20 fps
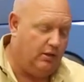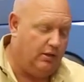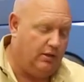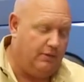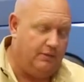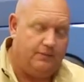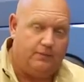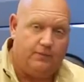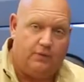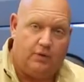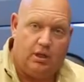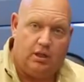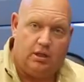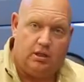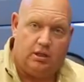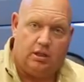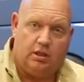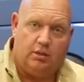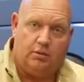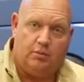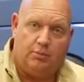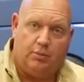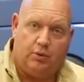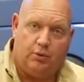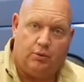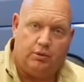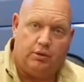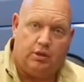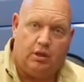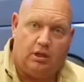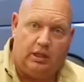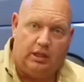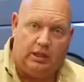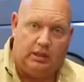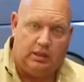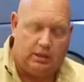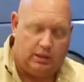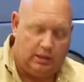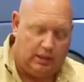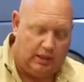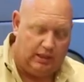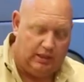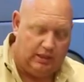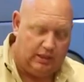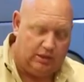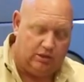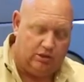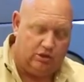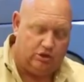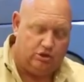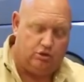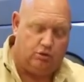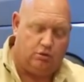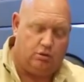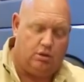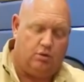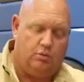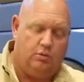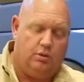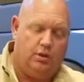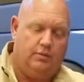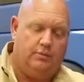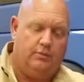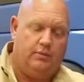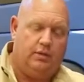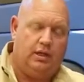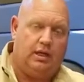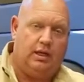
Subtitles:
The front bolt on each side gets the shorter one,